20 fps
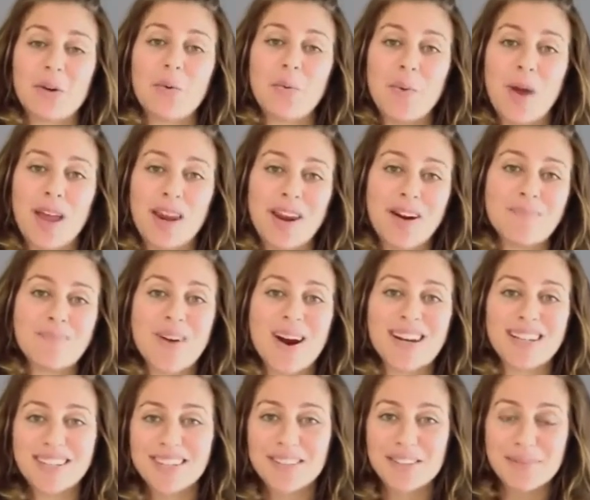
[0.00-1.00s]
when a bride
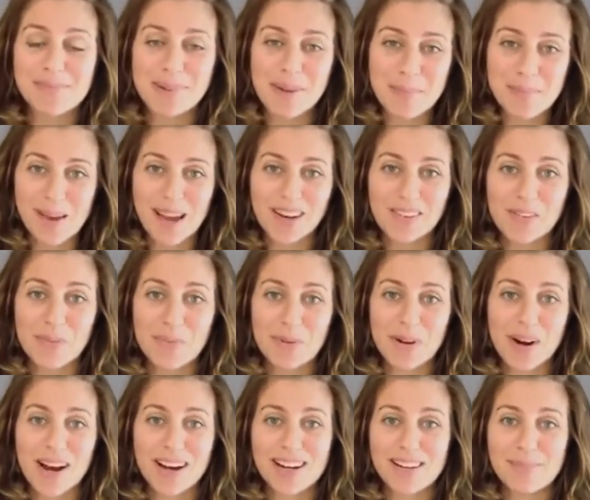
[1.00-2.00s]
and groom get back from
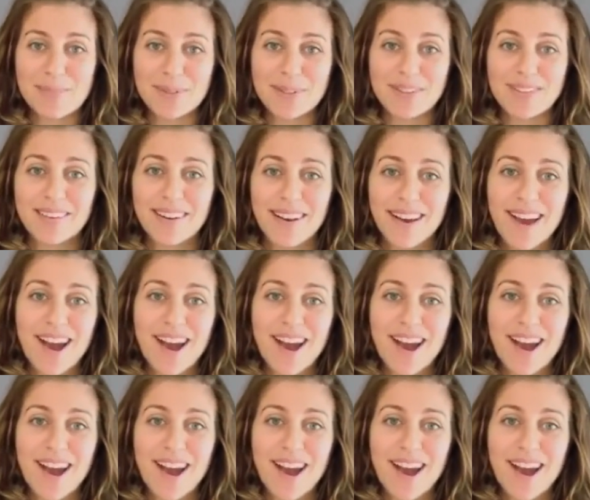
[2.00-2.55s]
their honeymoon?